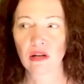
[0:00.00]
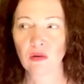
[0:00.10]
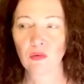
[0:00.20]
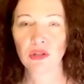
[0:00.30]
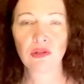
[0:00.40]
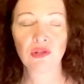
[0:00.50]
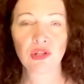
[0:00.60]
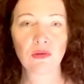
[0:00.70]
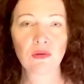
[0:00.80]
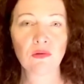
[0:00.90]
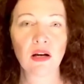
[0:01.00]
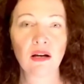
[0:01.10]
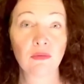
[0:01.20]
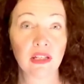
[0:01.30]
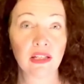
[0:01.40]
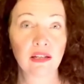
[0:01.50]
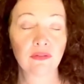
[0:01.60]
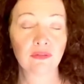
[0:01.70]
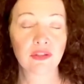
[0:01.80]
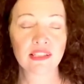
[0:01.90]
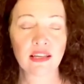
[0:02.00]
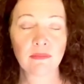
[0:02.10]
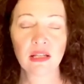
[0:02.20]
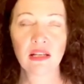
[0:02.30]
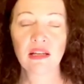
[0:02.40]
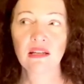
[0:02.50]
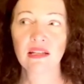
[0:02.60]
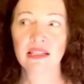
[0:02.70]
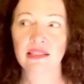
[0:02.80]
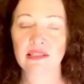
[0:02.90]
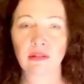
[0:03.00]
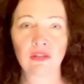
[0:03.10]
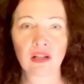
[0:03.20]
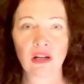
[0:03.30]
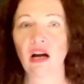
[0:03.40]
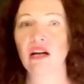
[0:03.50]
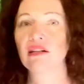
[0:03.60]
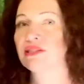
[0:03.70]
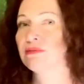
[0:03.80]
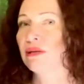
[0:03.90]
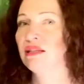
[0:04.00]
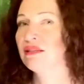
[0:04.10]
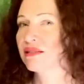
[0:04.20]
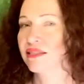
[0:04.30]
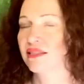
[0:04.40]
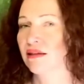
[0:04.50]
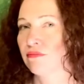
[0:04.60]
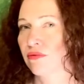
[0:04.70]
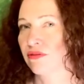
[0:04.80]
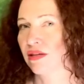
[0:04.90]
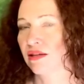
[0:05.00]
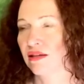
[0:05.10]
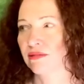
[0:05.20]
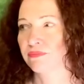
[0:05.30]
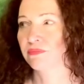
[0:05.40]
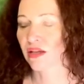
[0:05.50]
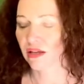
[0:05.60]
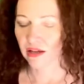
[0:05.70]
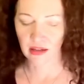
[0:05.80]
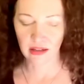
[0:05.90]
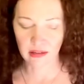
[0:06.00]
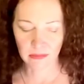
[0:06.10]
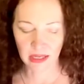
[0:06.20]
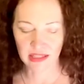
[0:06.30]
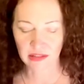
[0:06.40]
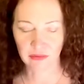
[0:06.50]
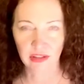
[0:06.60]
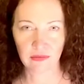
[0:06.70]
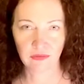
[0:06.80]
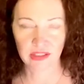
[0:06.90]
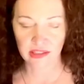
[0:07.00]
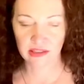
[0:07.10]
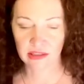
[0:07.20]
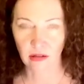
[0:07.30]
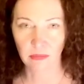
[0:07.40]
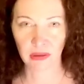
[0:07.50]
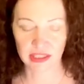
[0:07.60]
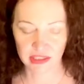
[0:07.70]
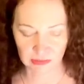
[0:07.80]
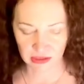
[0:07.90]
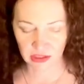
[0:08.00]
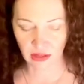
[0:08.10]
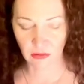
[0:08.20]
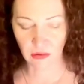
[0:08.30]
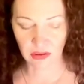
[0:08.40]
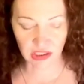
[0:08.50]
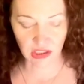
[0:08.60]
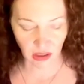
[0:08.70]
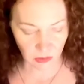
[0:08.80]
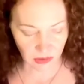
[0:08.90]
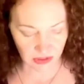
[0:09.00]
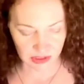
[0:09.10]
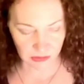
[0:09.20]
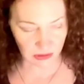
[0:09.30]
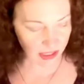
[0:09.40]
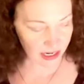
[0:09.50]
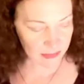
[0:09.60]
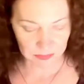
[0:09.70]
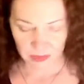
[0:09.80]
when you do a reading for somebody, it's different cards meaning the same thing, and different emphasis on placement. So we'll just go with this one, okay?